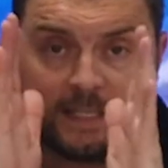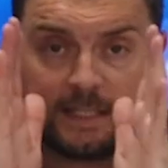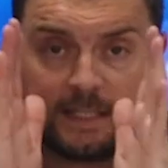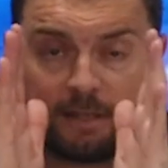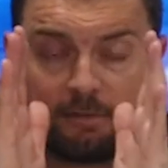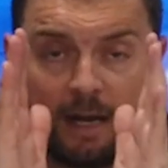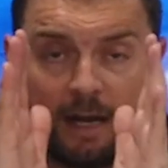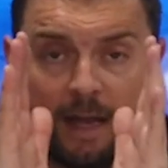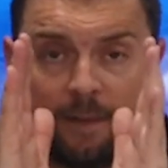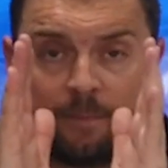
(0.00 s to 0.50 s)

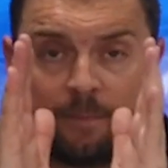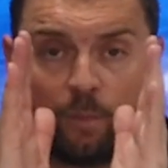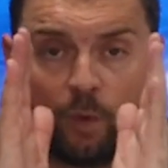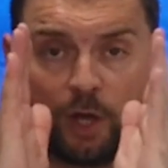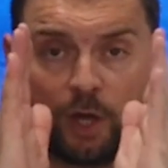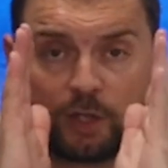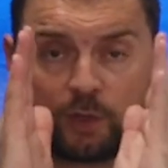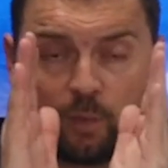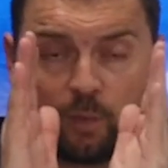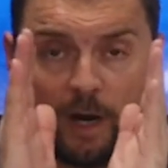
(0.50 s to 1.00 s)

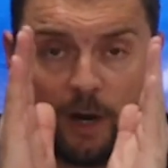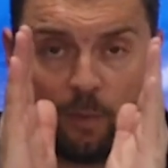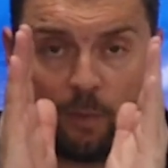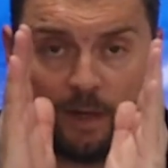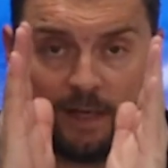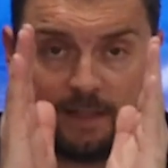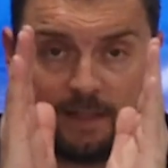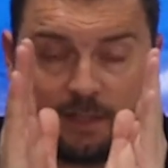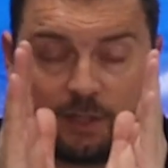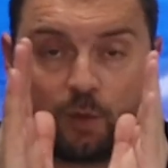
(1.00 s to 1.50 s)
Instagram works
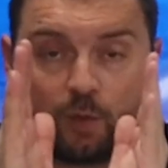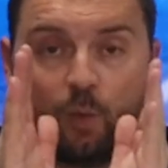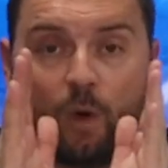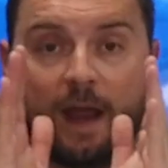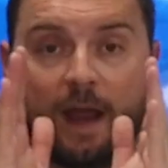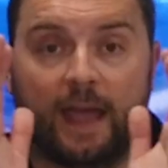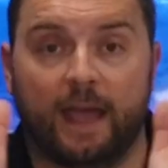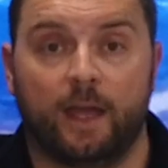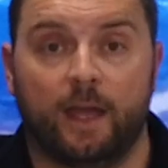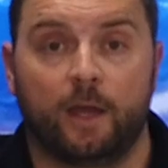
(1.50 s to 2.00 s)
well when it's
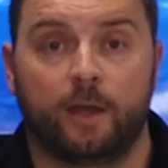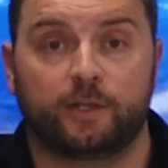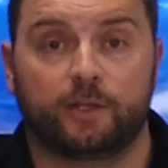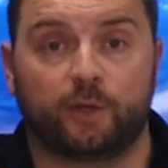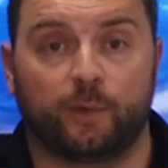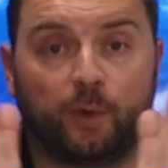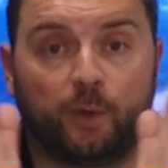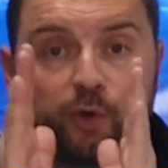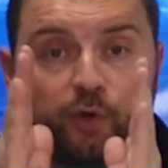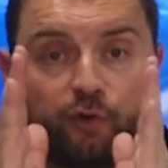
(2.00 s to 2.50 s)
square,
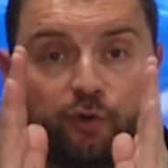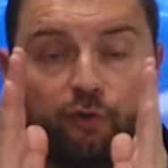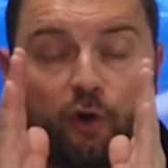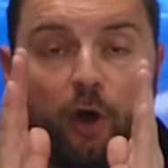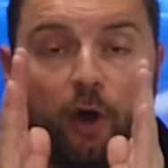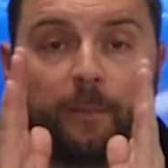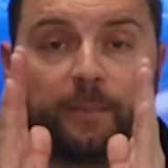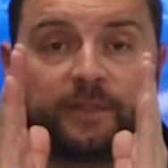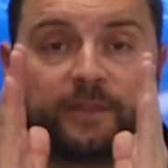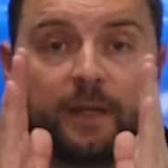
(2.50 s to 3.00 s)
so it will
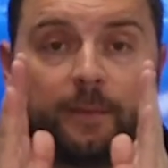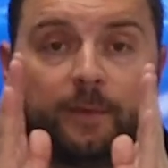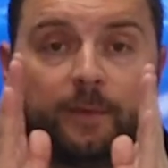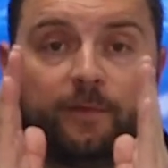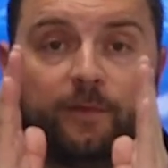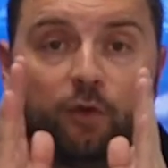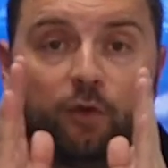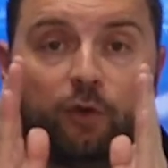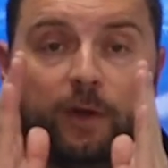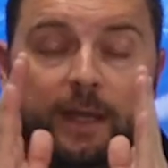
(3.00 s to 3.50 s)
crop
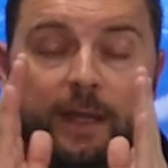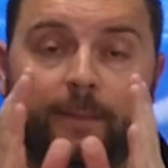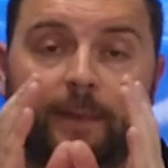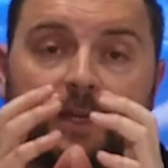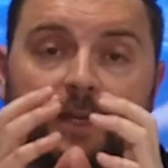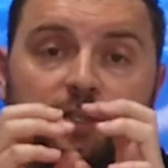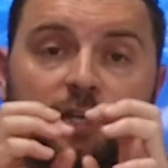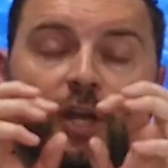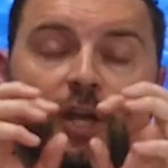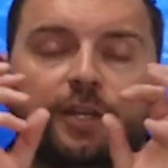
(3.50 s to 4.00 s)
some of your
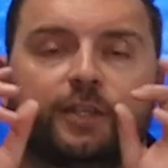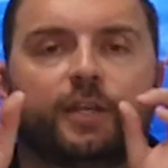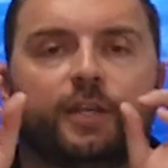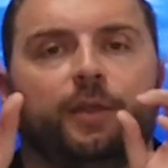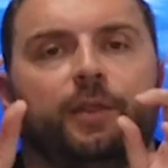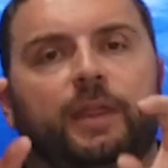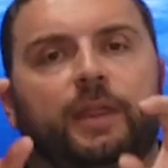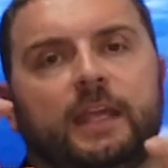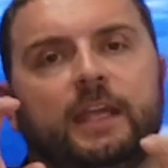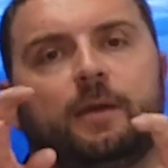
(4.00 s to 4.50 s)
image.
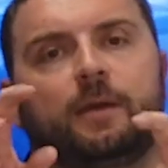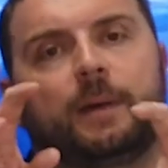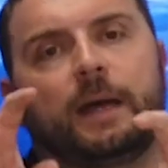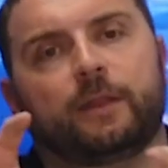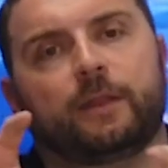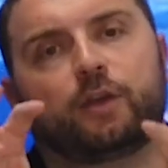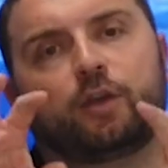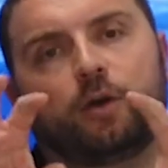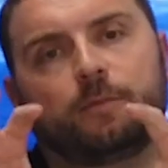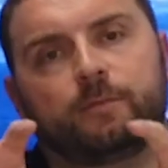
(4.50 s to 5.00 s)
So
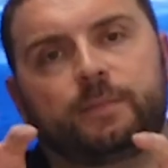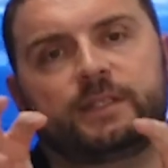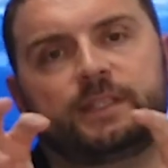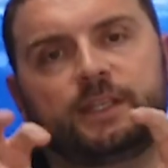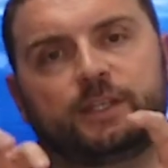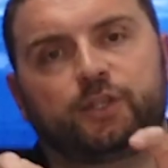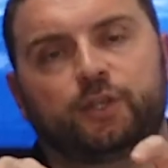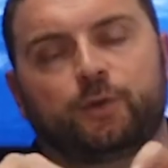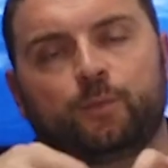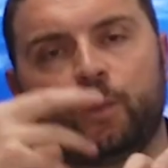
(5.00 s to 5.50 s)
think about the
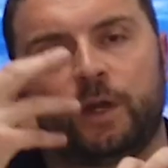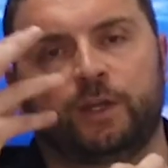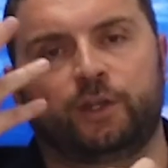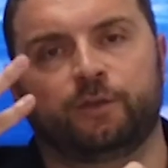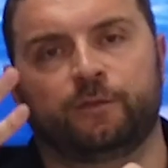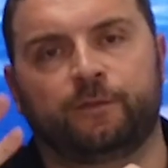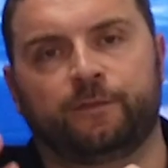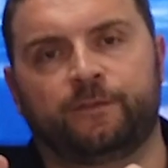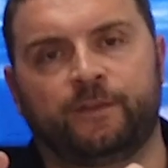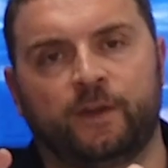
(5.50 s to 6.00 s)
composition
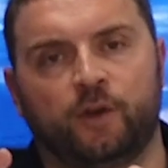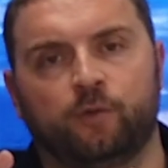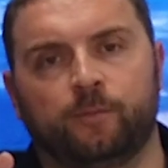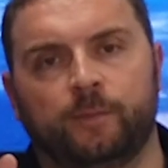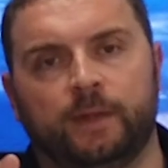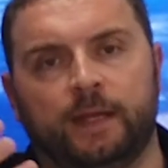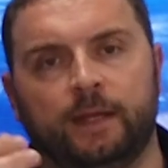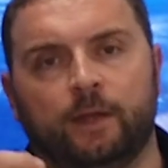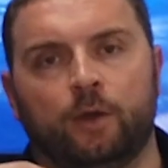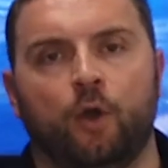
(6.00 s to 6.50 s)
when you're
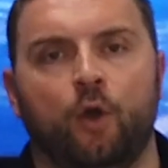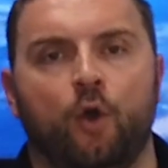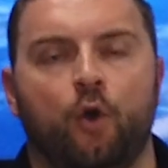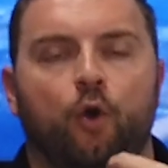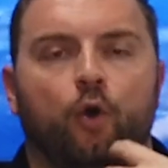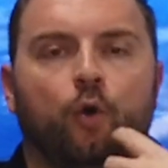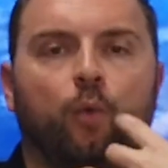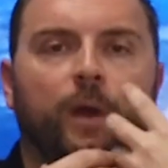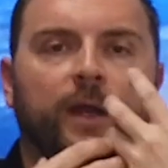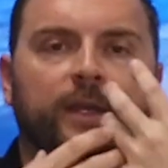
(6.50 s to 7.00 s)
filming
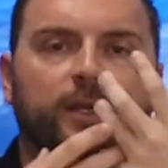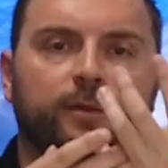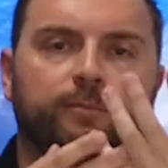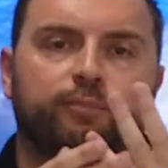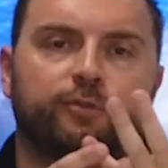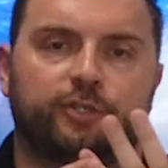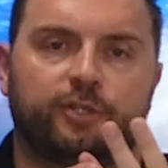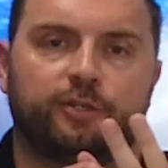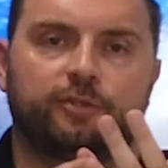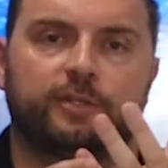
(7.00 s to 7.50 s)
or
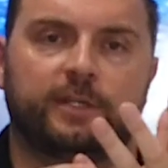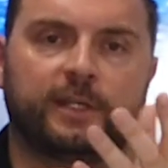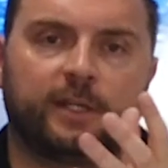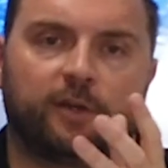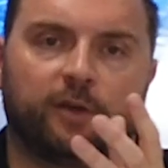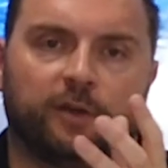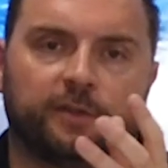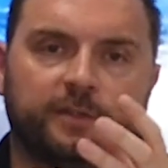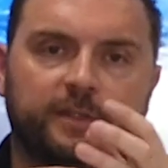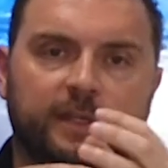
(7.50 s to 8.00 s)
when you're
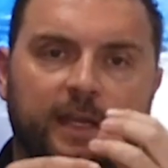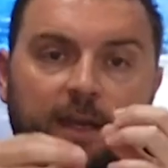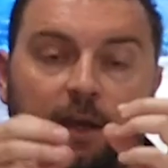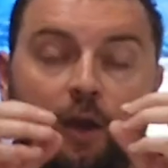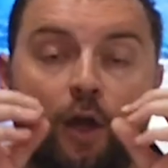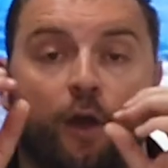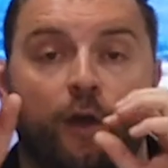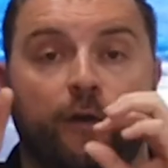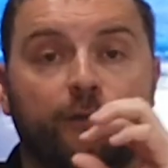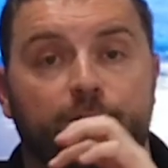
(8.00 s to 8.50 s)
producing
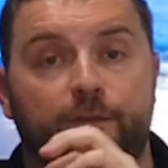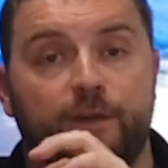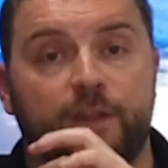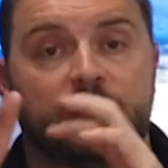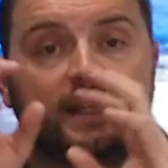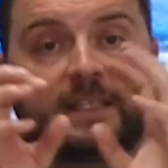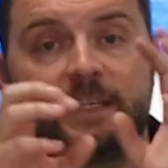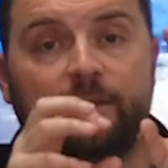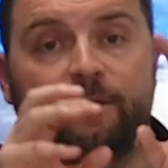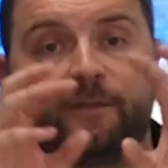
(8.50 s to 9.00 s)
content
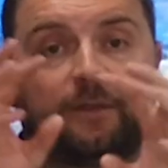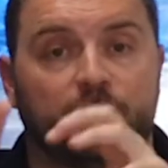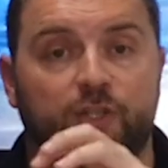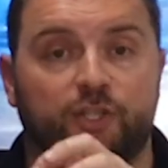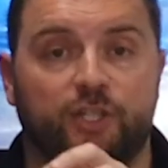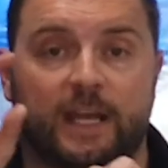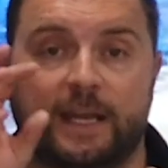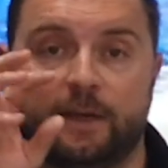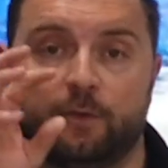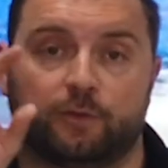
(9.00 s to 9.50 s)
for the
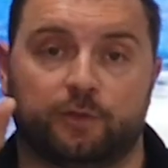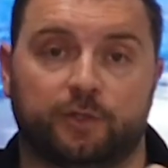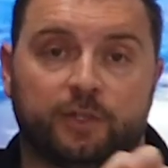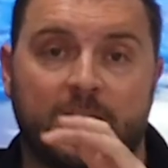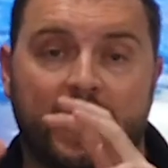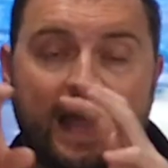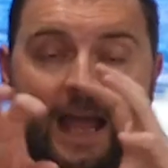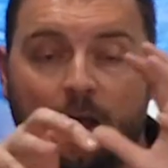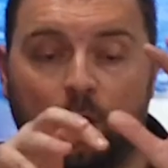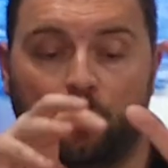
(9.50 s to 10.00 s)
different
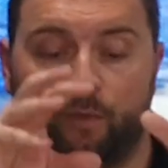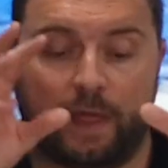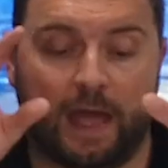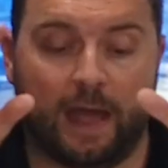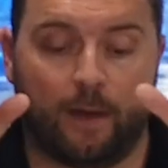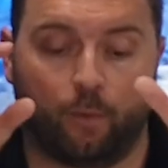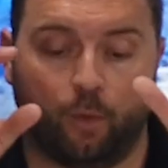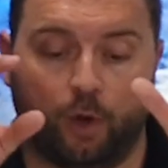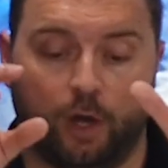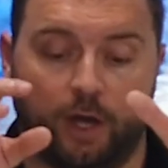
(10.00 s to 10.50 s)
channels and
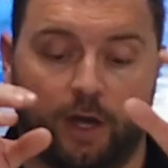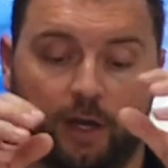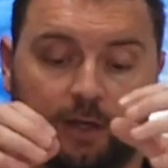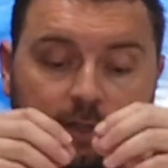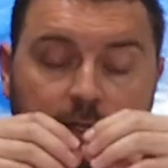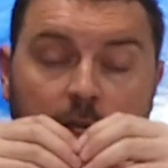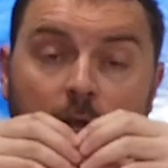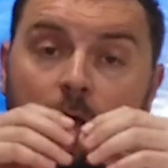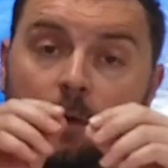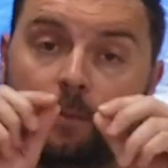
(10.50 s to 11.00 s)
how that
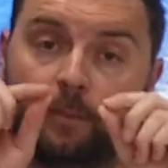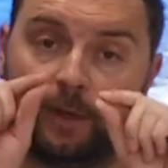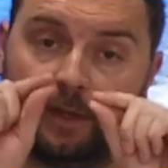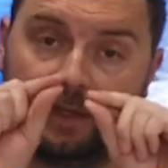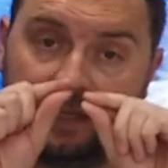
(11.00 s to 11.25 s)
works.